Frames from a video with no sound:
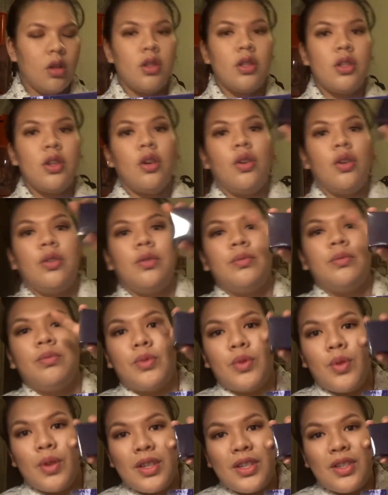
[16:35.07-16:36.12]
So
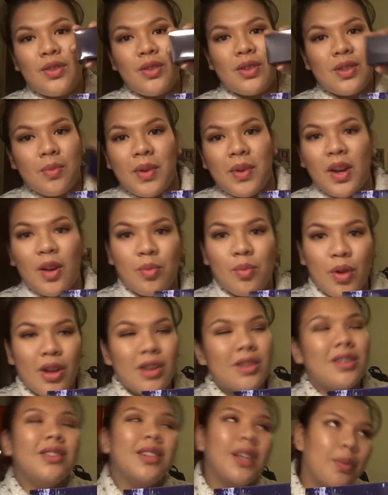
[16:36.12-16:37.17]
22 is the bigger
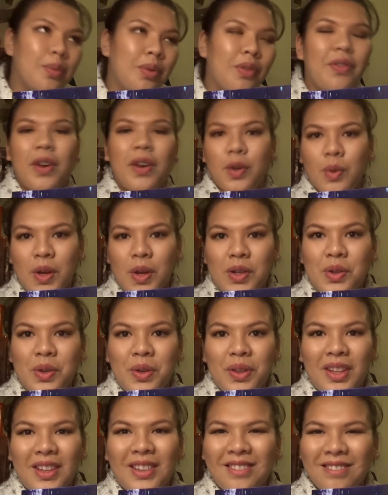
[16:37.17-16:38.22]
box. I prefer 22
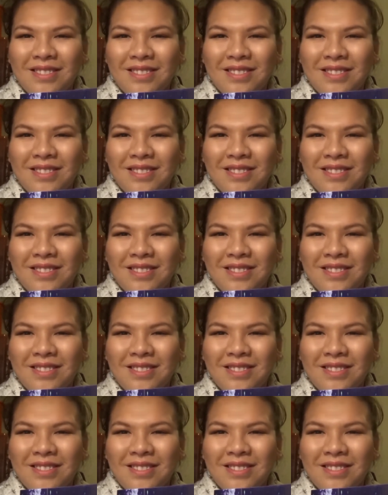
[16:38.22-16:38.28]
then.